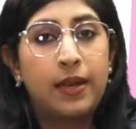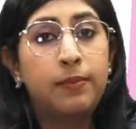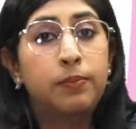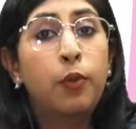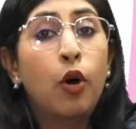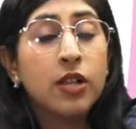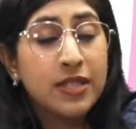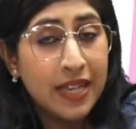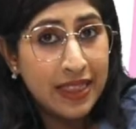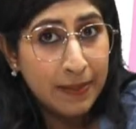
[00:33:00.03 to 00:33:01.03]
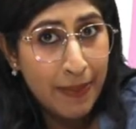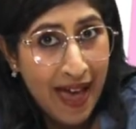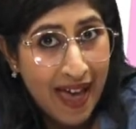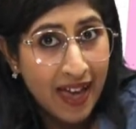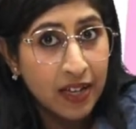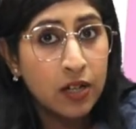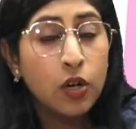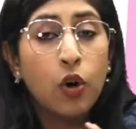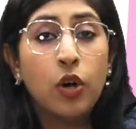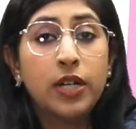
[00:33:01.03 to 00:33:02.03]
balls in the bag
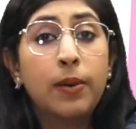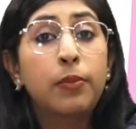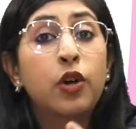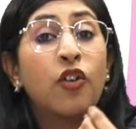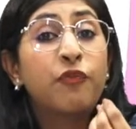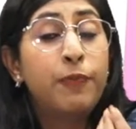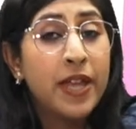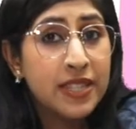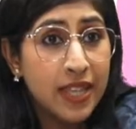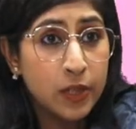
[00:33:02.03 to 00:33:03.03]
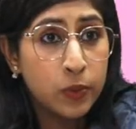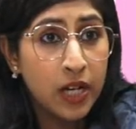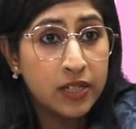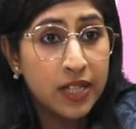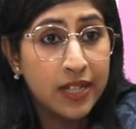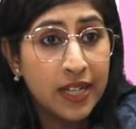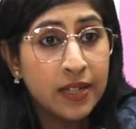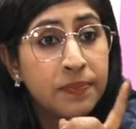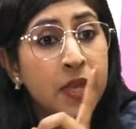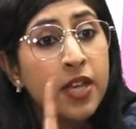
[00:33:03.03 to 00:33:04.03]
or number of pens that we are
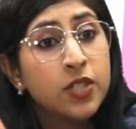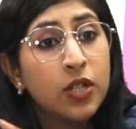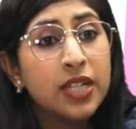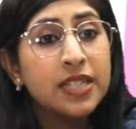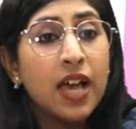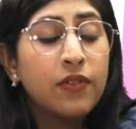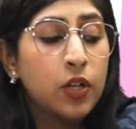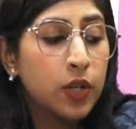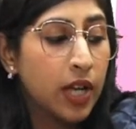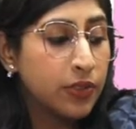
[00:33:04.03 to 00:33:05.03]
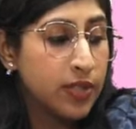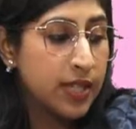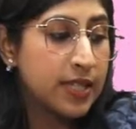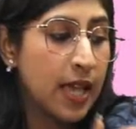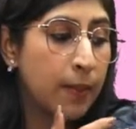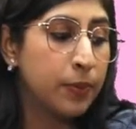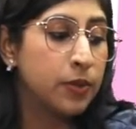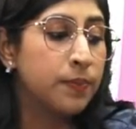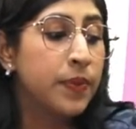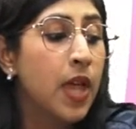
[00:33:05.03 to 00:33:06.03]
taking. So let's have a look at this example.
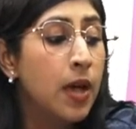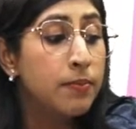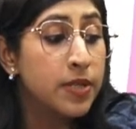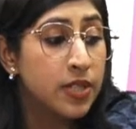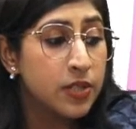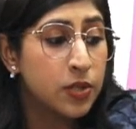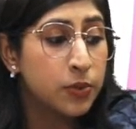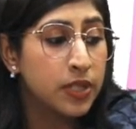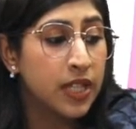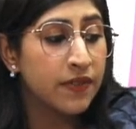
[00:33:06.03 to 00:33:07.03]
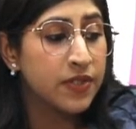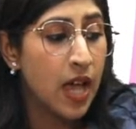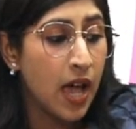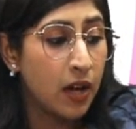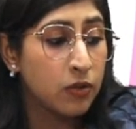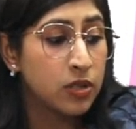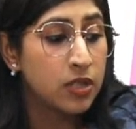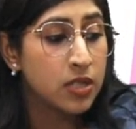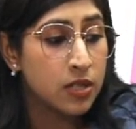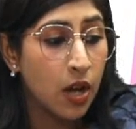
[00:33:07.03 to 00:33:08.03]
Mrs. Stewart gives out
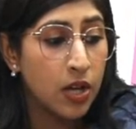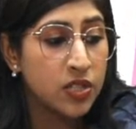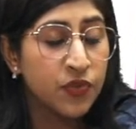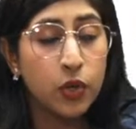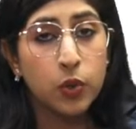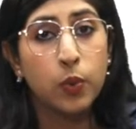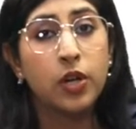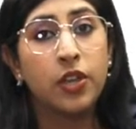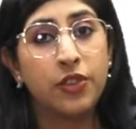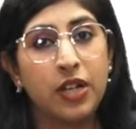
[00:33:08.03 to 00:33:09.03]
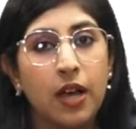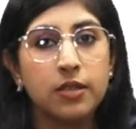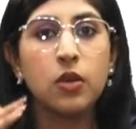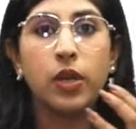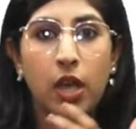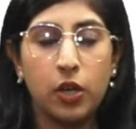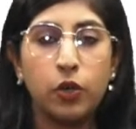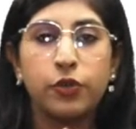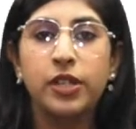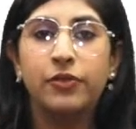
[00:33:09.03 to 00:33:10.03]
stars for good work in the class. Okay, I
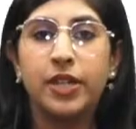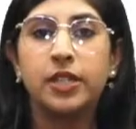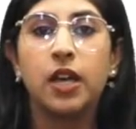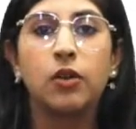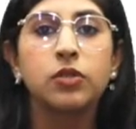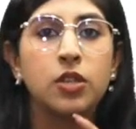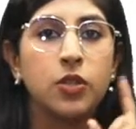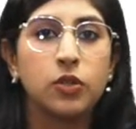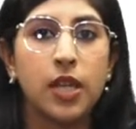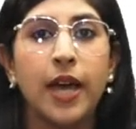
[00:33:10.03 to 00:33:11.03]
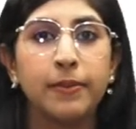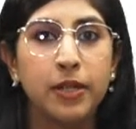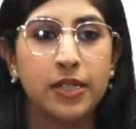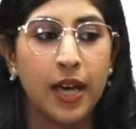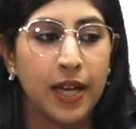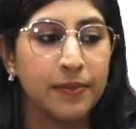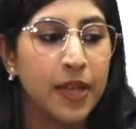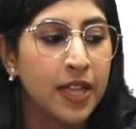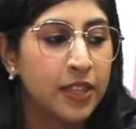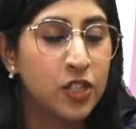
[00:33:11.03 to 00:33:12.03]
already read it out. So timer time,
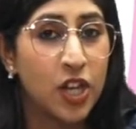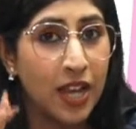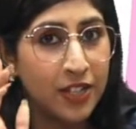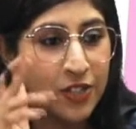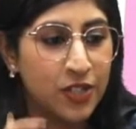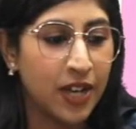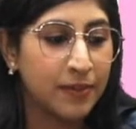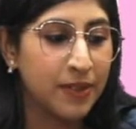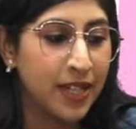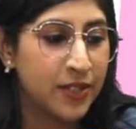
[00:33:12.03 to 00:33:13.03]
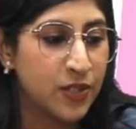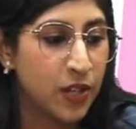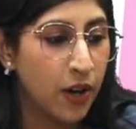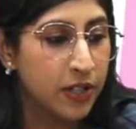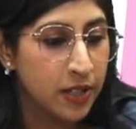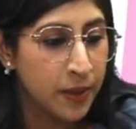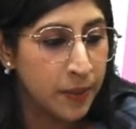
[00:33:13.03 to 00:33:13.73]
the challenge time. Let's start.